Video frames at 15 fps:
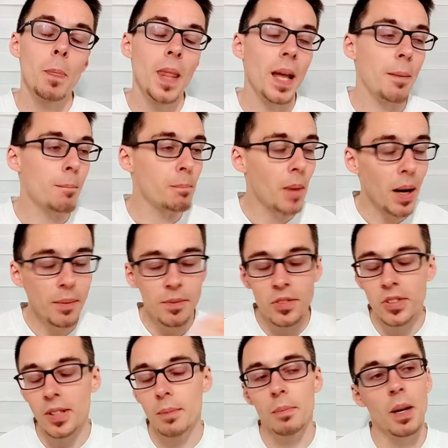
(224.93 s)
And
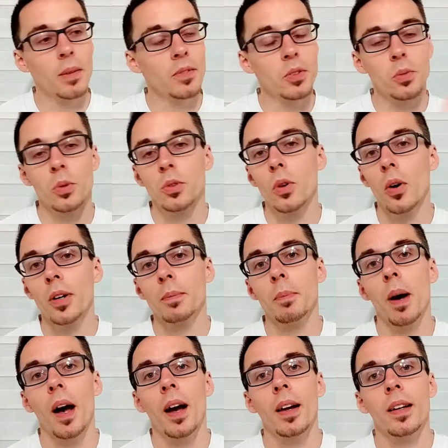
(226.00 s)
months and months were going
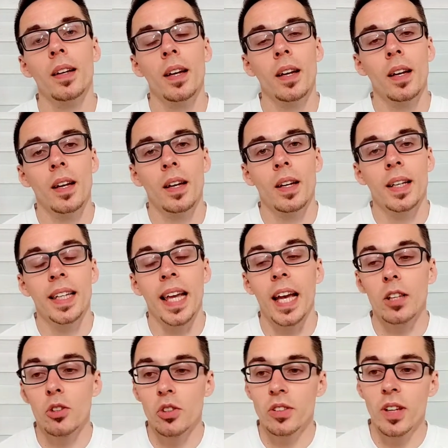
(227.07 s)
by. He
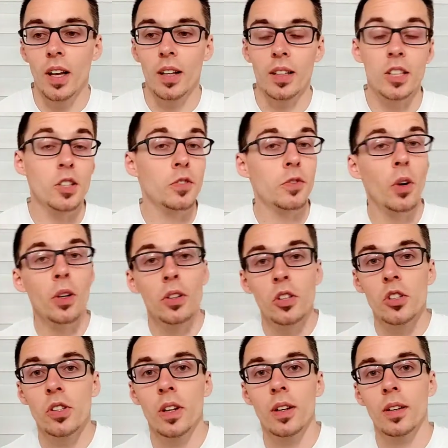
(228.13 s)
had to sell his
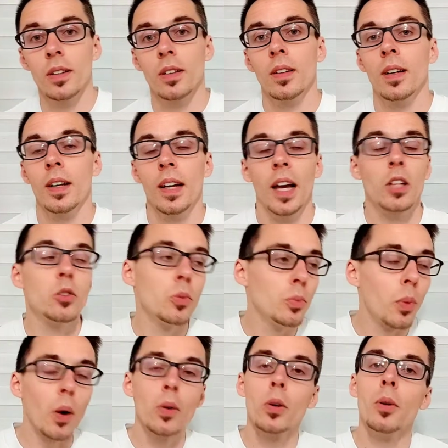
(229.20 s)
furniture, had to
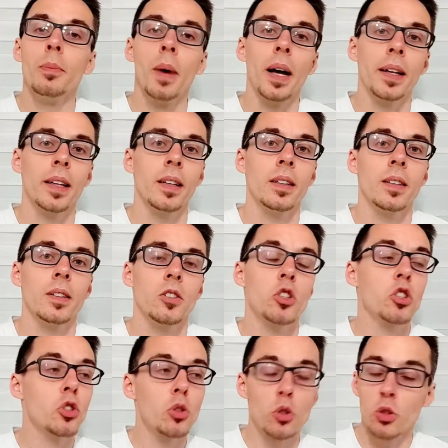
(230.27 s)
borrow money
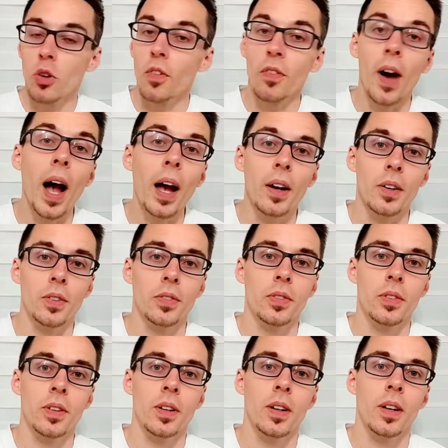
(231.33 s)
just to survive.
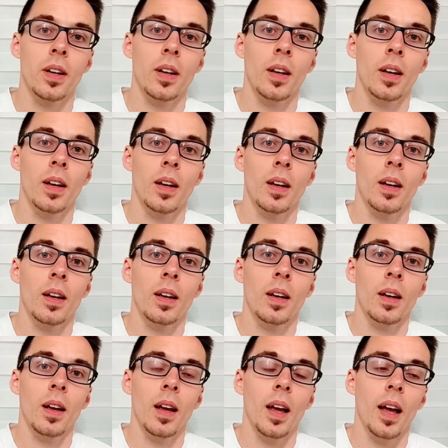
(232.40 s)

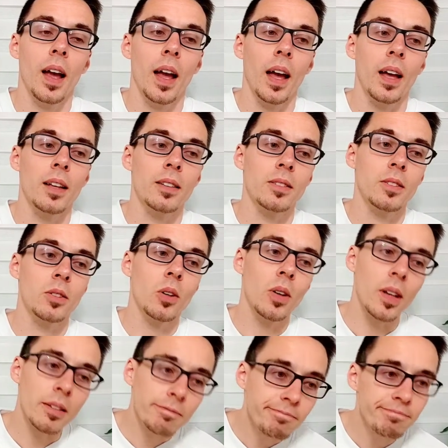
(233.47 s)
And you know,
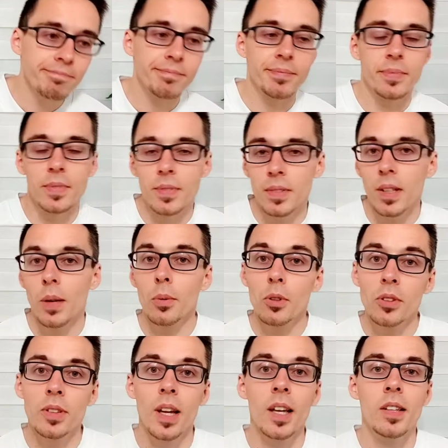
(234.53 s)
like there were
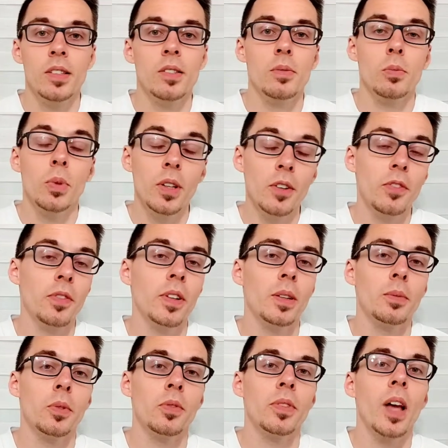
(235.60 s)
days really
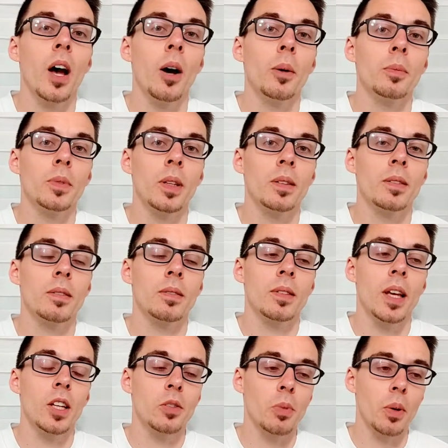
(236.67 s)
filled with doubt and
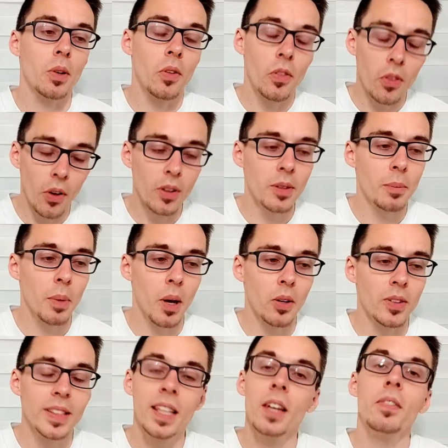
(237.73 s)
days where he thought
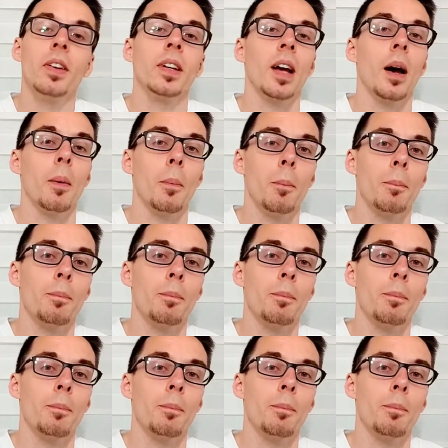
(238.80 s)
about giving up.